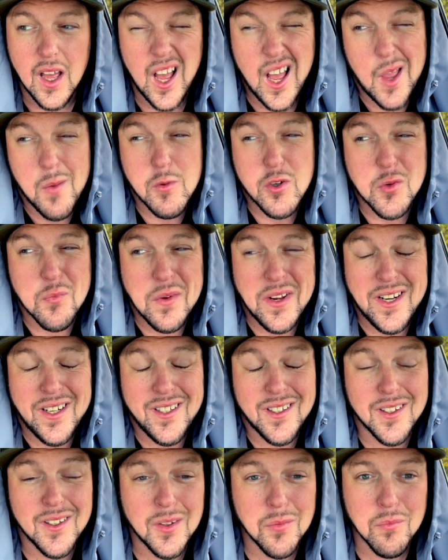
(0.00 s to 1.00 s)
I'm
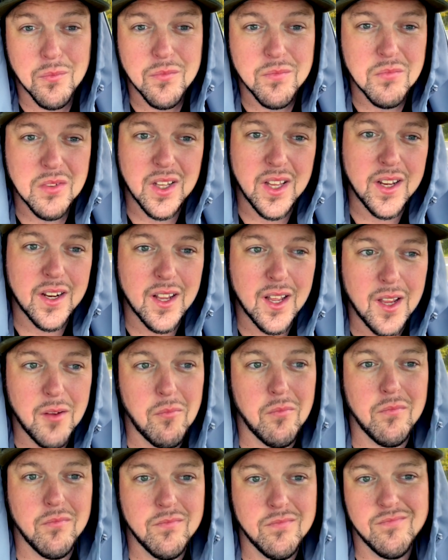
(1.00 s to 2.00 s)
schmedium. Like
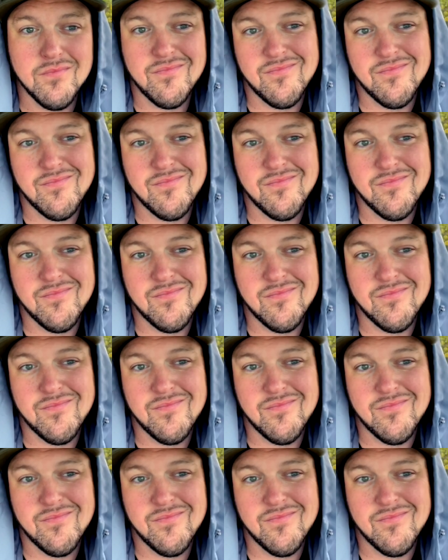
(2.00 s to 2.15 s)
I'm